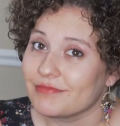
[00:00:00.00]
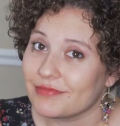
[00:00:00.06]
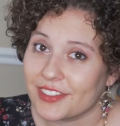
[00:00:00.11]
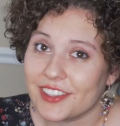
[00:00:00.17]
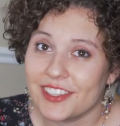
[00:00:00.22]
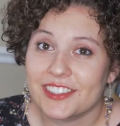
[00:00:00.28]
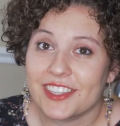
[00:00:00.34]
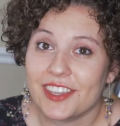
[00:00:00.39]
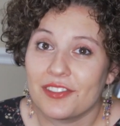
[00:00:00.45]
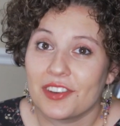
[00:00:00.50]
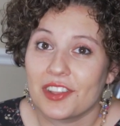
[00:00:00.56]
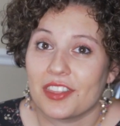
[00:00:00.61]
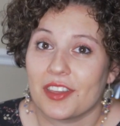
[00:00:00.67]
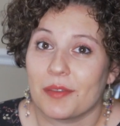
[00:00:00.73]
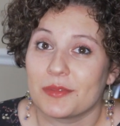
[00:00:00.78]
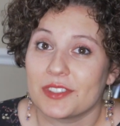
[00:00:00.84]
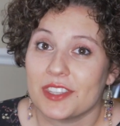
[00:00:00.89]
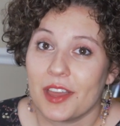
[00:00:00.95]
please give it a
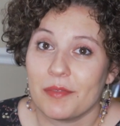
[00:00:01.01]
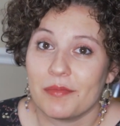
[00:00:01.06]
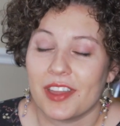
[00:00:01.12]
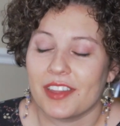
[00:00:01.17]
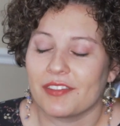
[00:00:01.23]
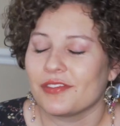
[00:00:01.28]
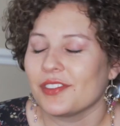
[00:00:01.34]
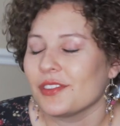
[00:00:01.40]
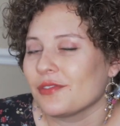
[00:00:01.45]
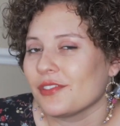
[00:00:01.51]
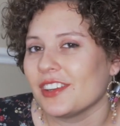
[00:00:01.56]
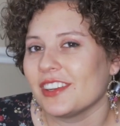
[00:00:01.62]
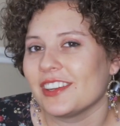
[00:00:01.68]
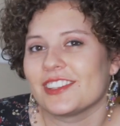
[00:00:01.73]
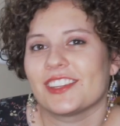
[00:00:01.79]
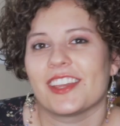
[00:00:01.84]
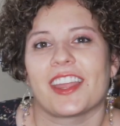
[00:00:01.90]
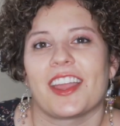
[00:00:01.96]
thumbs up and feel free
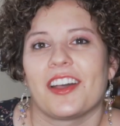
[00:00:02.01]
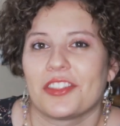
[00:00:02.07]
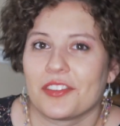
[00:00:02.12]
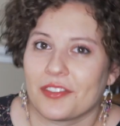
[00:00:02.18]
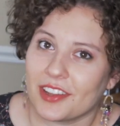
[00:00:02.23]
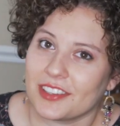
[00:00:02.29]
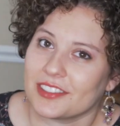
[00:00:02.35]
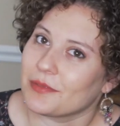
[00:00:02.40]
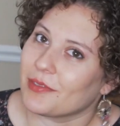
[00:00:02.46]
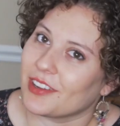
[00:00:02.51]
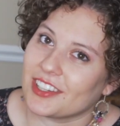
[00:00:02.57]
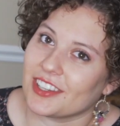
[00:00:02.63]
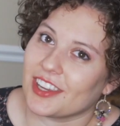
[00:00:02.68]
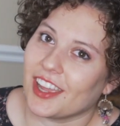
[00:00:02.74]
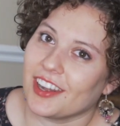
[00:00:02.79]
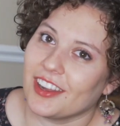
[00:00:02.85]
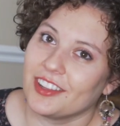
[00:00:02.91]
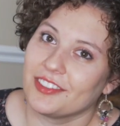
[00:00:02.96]
to check out the rest of my
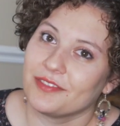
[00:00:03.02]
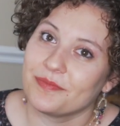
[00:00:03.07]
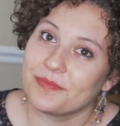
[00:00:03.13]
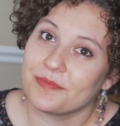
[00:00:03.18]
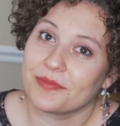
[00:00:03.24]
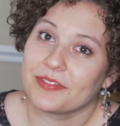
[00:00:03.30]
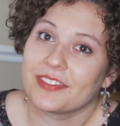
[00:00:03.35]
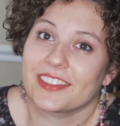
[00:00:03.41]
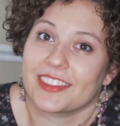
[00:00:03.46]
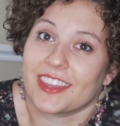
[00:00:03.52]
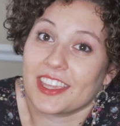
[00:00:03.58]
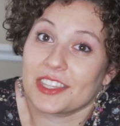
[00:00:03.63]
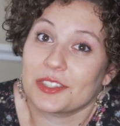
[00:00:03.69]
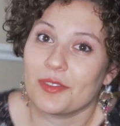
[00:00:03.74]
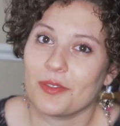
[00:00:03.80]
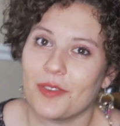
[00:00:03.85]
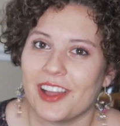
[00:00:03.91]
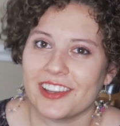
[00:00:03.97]
channel.
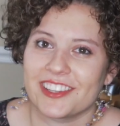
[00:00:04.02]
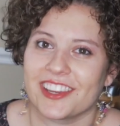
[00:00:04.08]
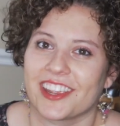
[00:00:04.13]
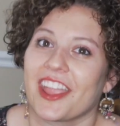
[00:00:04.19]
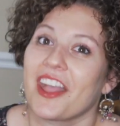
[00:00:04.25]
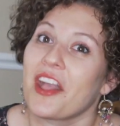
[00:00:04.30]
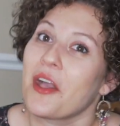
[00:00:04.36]
Thanks for watching.